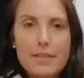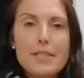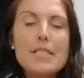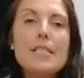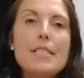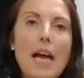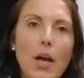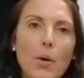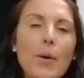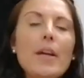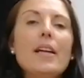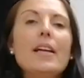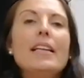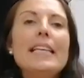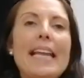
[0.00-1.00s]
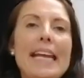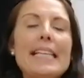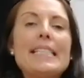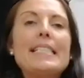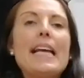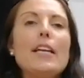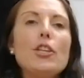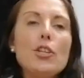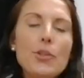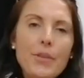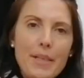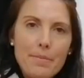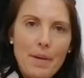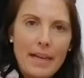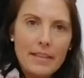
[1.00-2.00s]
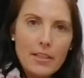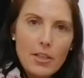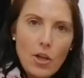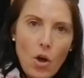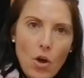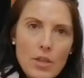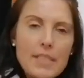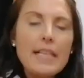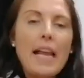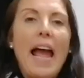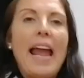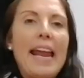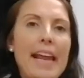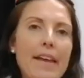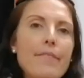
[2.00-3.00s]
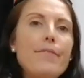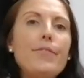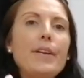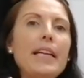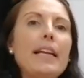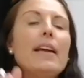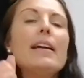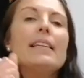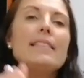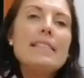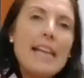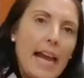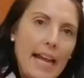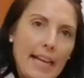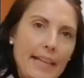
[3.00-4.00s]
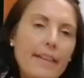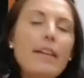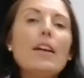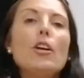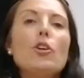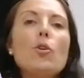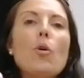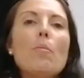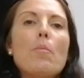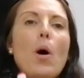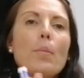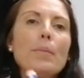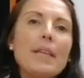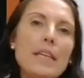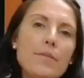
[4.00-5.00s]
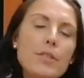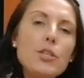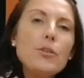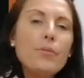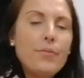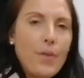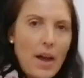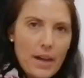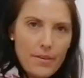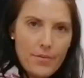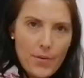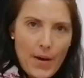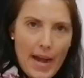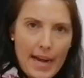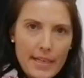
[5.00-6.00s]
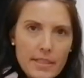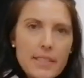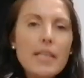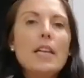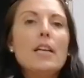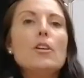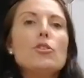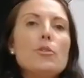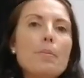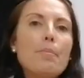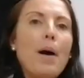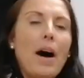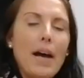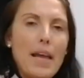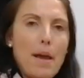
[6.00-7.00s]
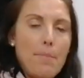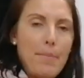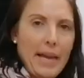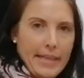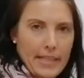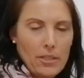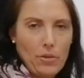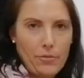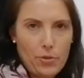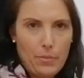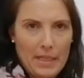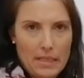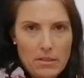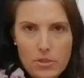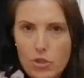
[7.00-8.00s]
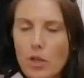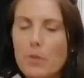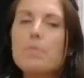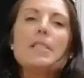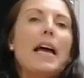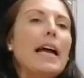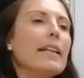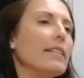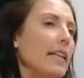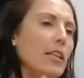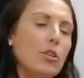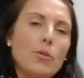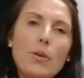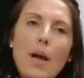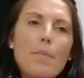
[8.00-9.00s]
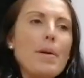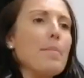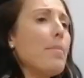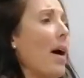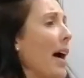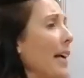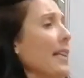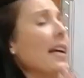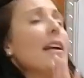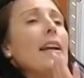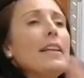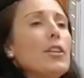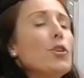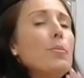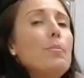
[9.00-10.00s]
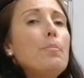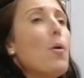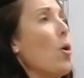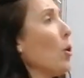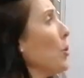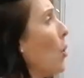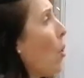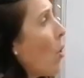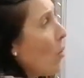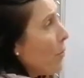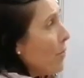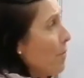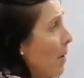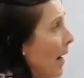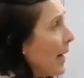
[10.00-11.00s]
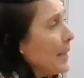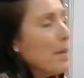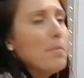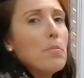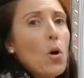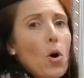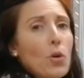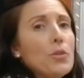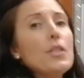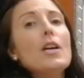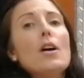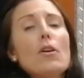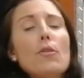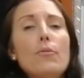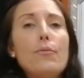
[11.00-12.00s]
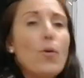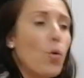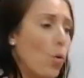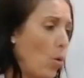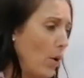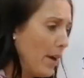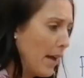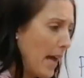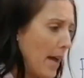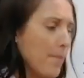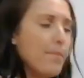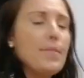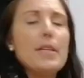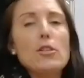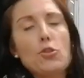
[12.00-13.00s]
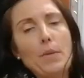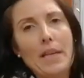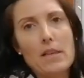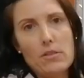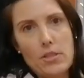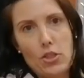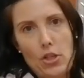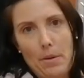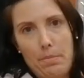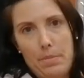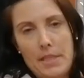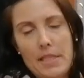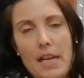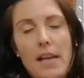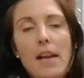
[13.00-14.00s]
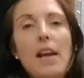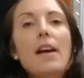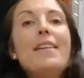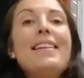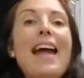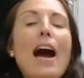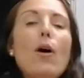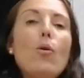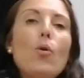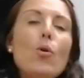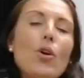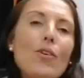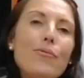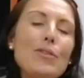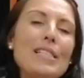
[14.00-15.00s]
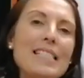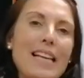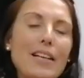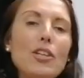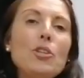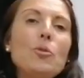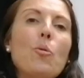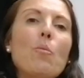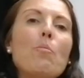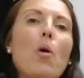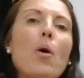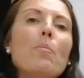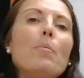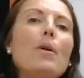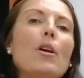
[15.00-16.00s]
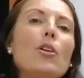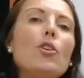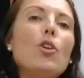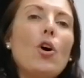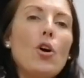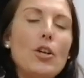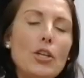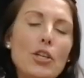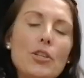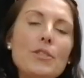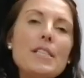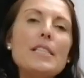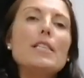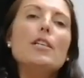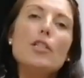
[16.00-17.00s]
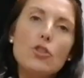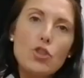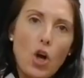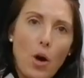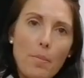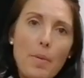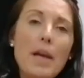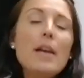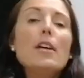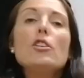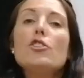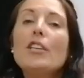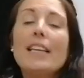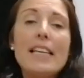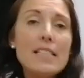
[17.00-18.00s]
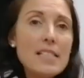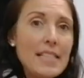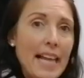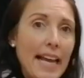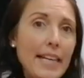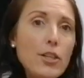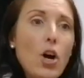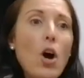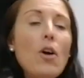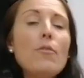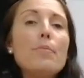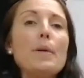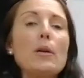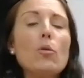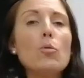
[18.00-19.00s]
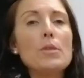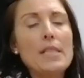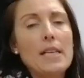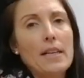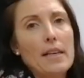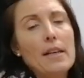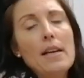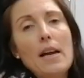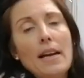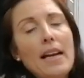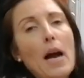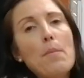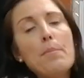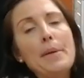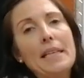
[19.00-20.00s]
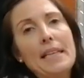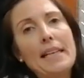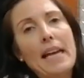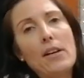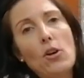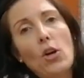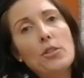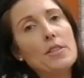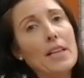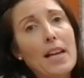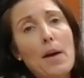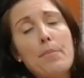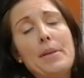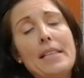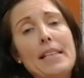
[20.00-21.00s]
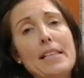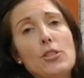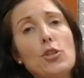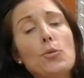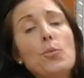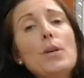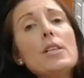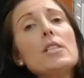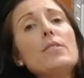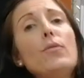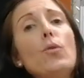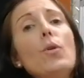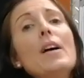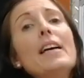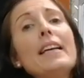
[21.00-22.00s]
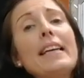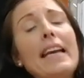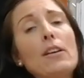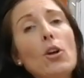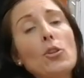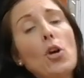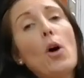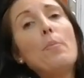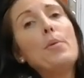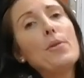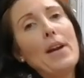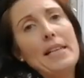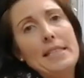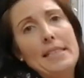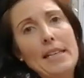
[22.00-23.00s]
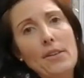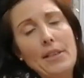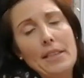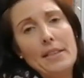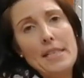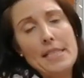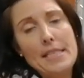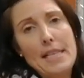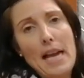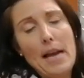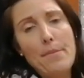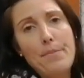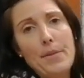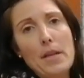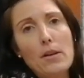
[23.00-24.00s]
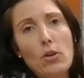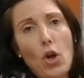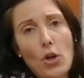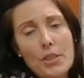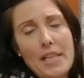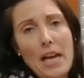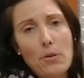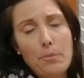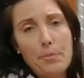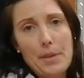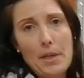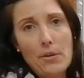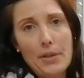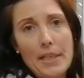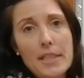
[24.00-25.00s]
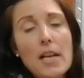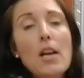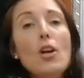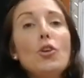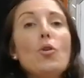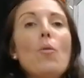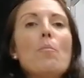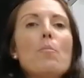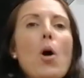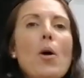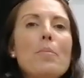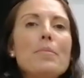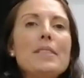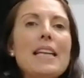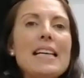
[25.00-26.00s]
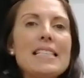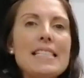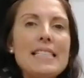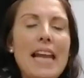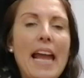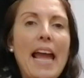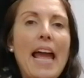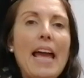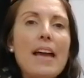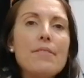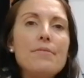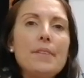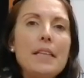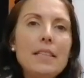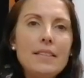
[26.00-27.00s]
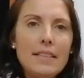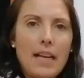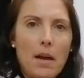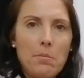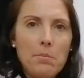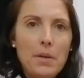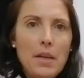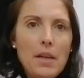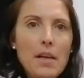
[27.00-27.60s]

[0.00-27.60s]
So, let's say you're in my class. Every day, your mom gives you R5 to buy a packet of Twiggles chips, and then you come and buy. You part of my demand for the Twiggles chips. Now, all of a sudden, your mom loses her job. She gets laid off because the company that she works for cannot operate during this lockdown period. Your mom doesn't have income.